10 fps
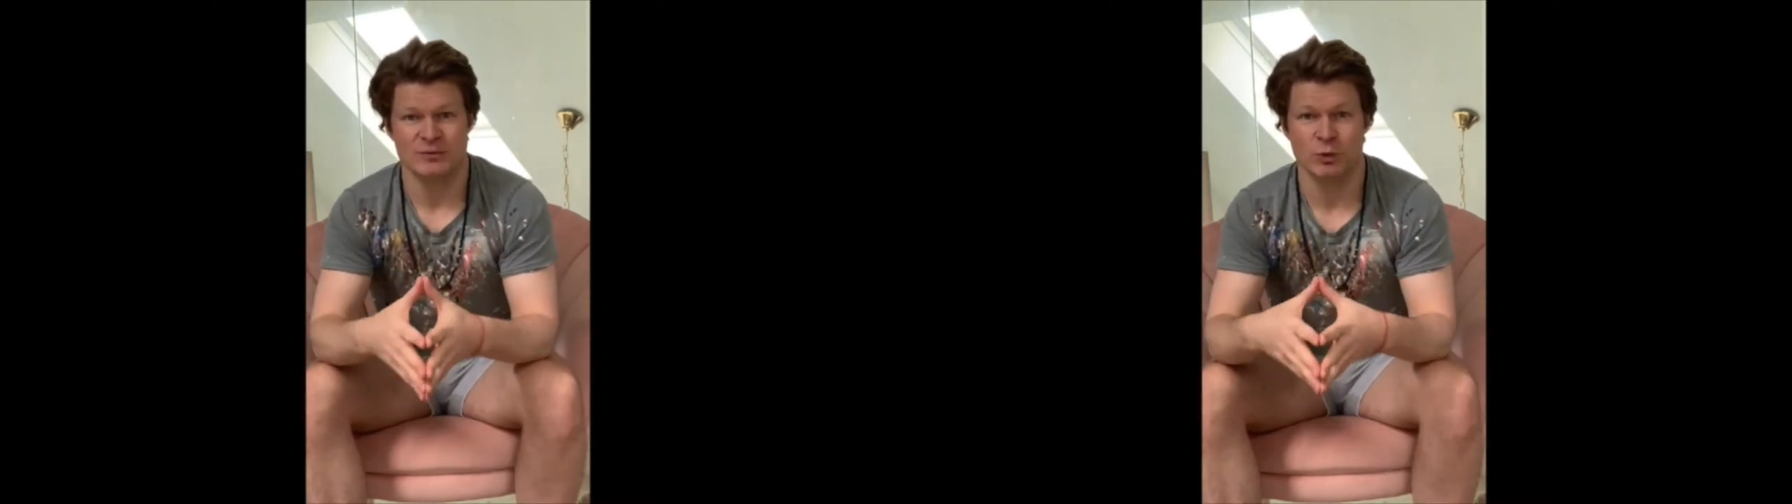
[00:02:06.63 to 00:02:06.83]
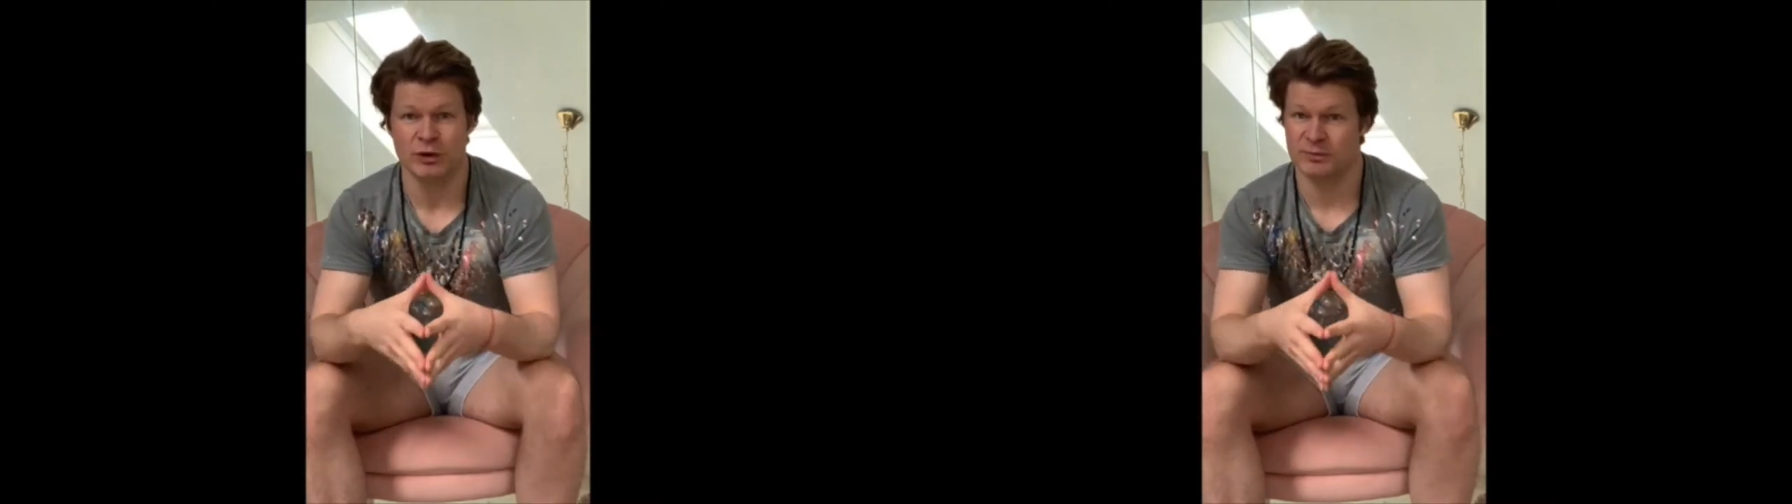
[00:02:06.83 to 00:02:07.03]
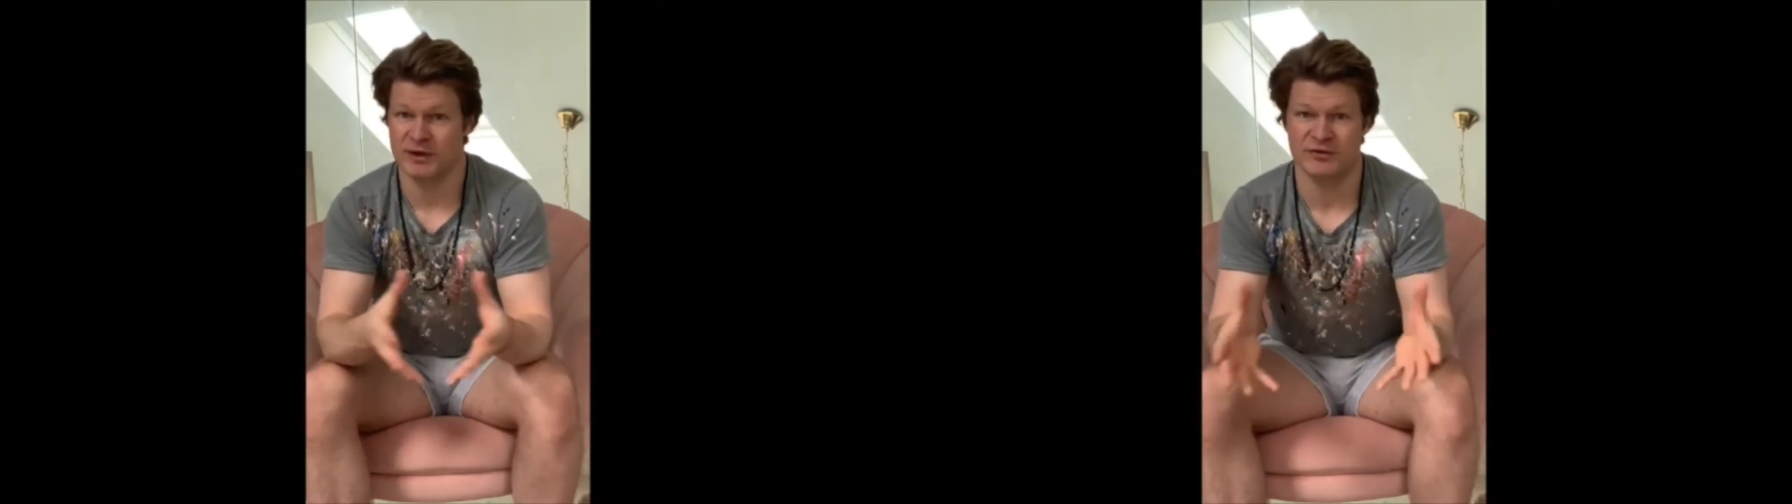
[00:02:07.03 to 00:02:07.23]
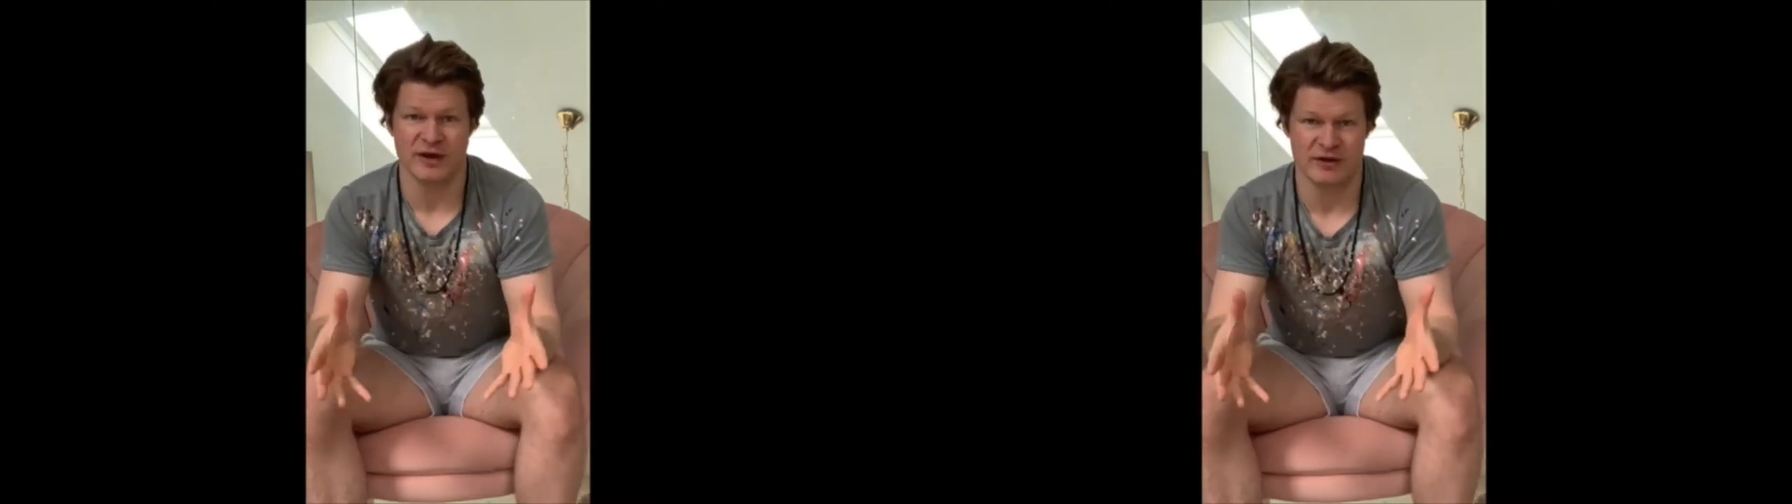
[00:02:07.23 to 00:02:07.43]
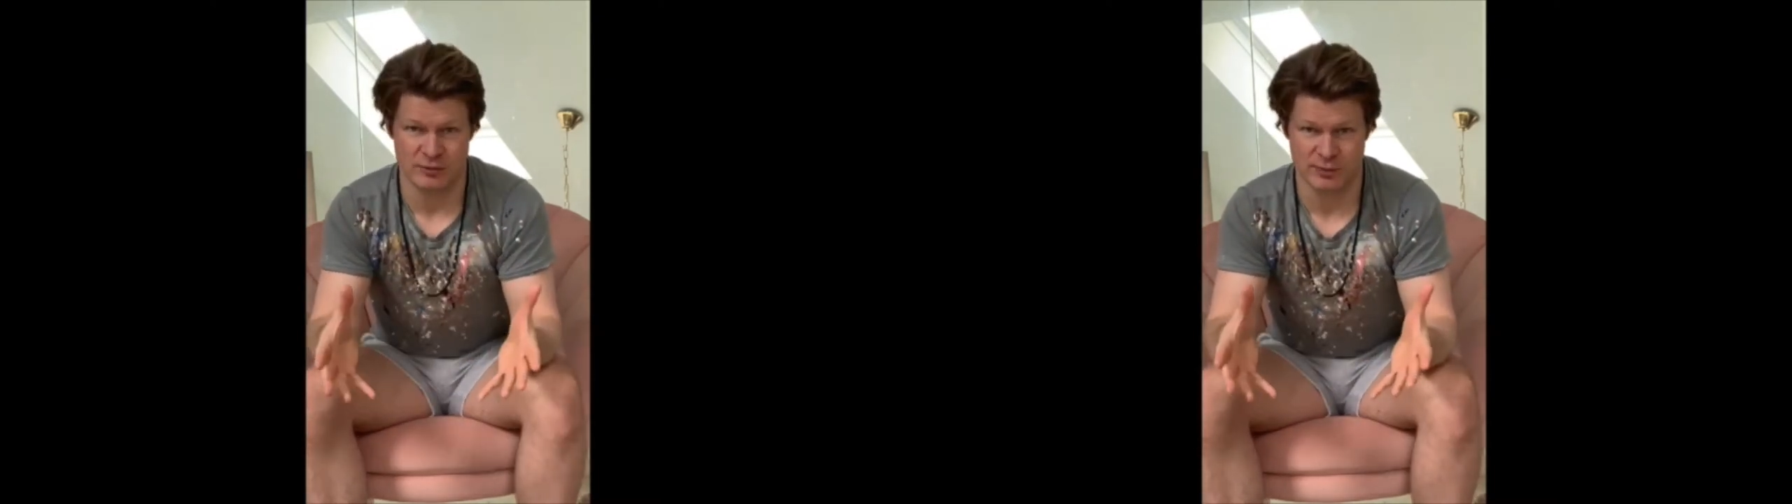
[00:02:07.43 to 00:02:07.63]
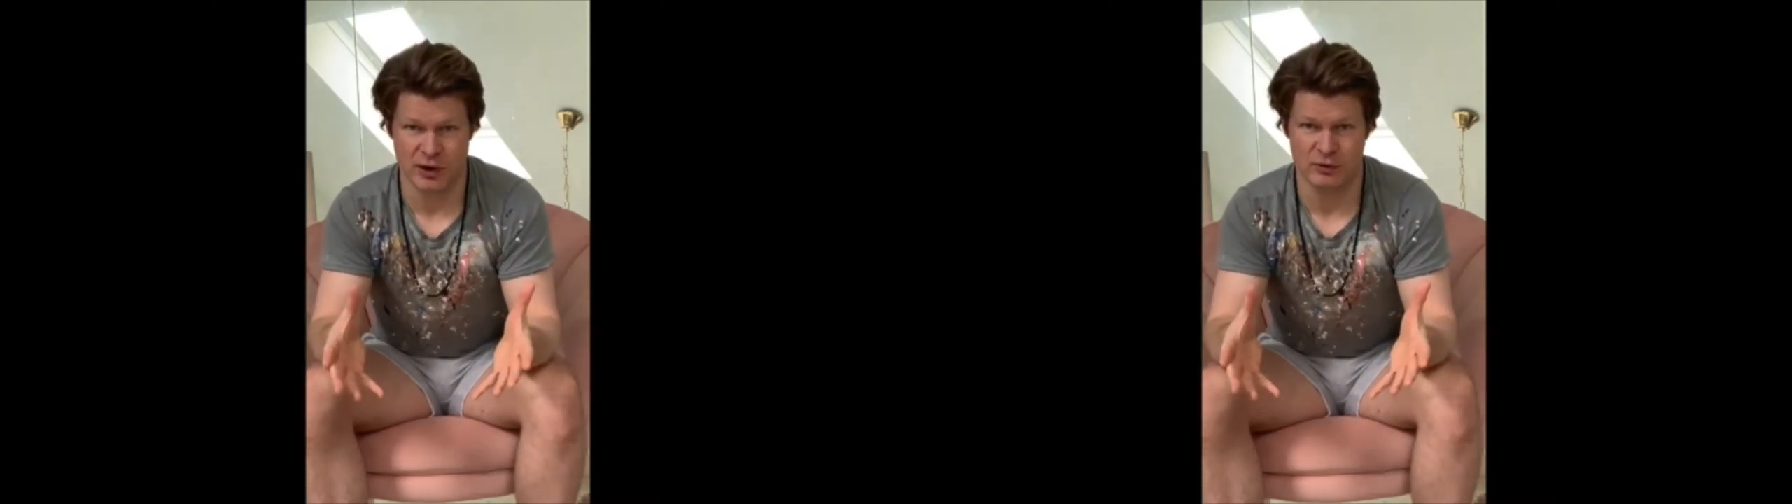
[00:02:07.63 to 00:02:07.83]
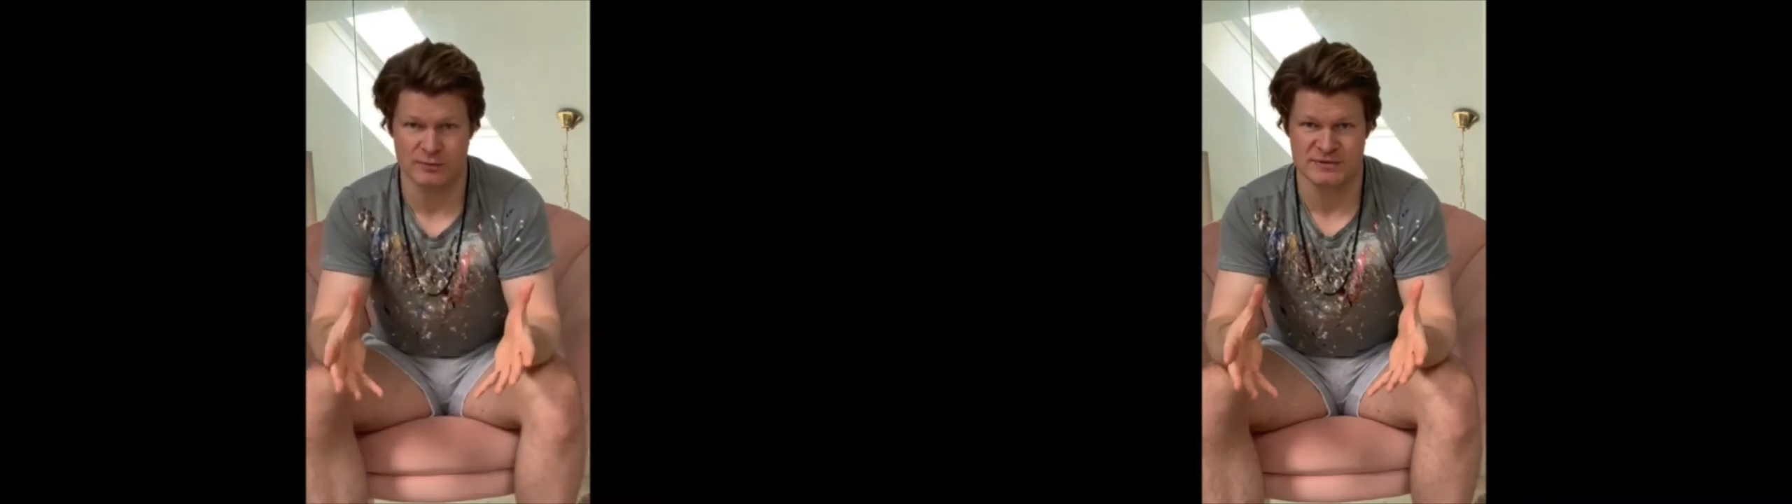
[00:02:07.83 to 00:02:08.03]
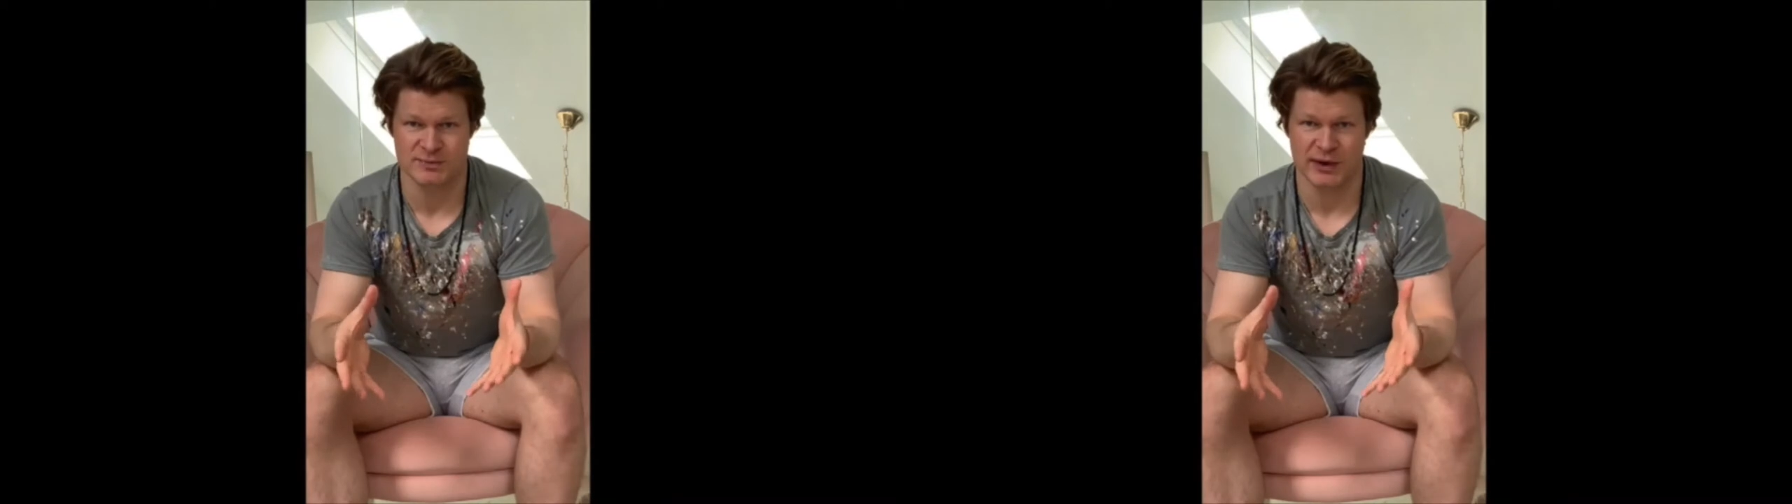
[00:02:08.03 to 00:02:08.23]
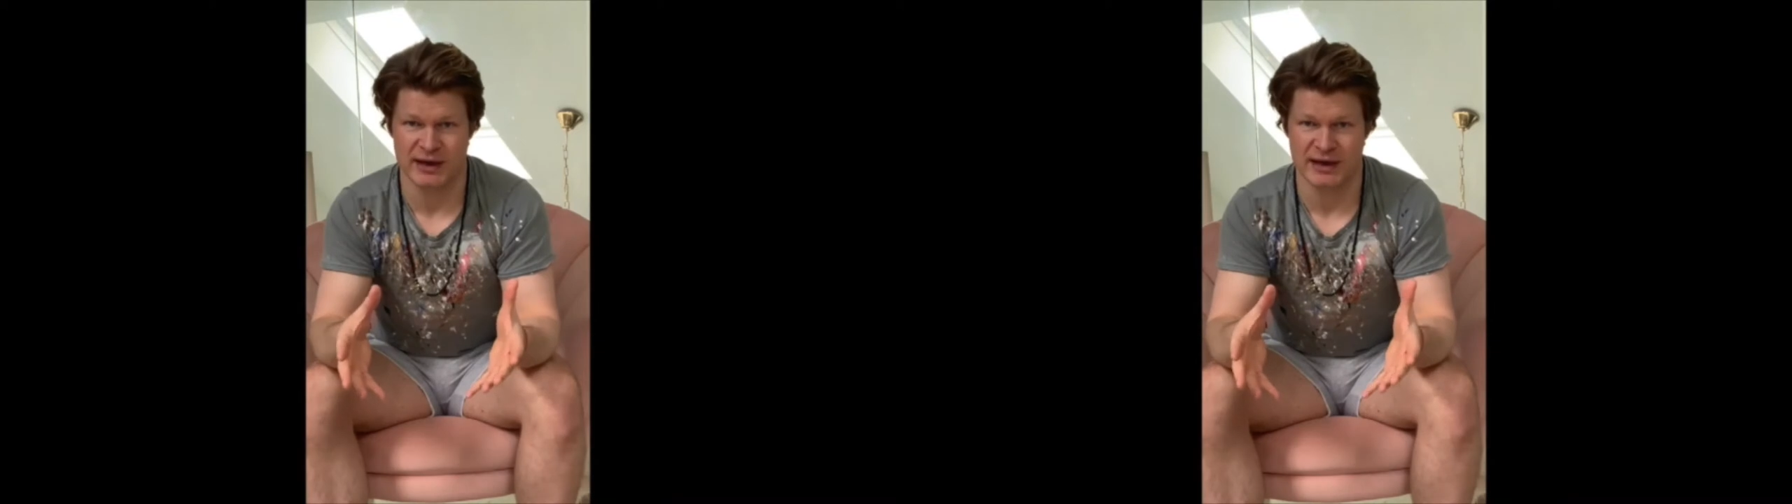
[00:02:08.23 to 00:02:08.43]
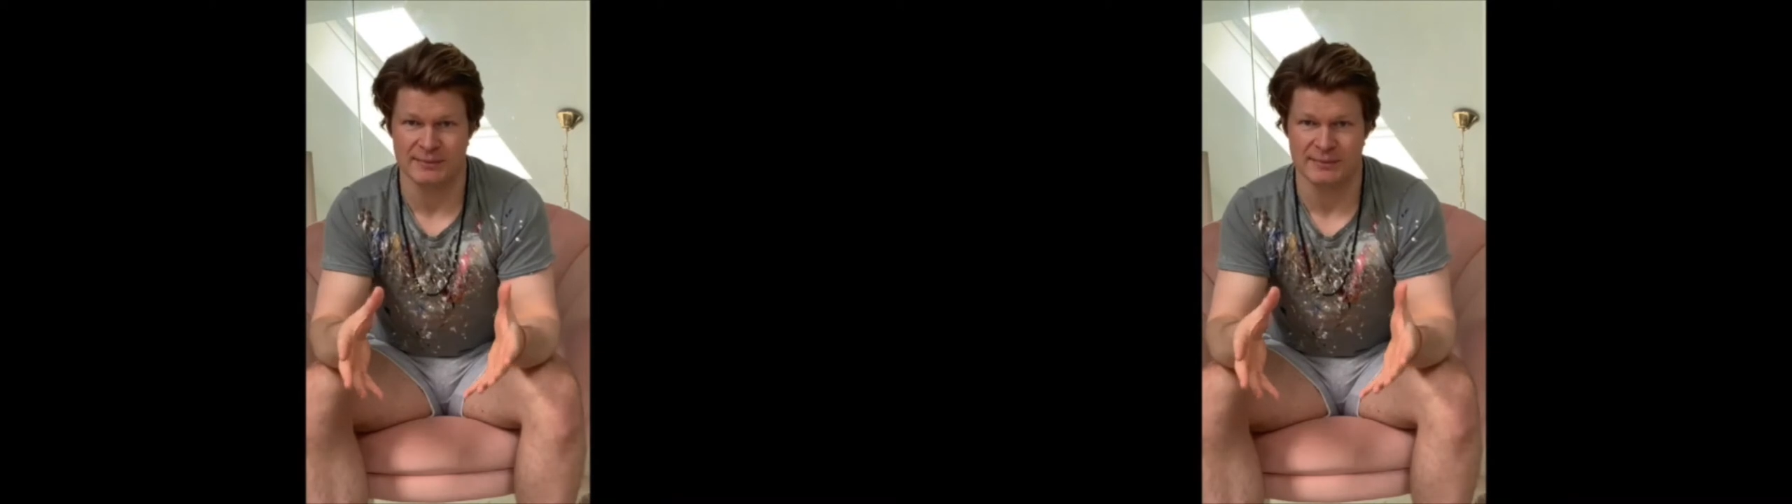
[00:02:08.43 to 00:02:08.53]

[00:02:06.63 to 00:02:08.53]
one of my favourite poems by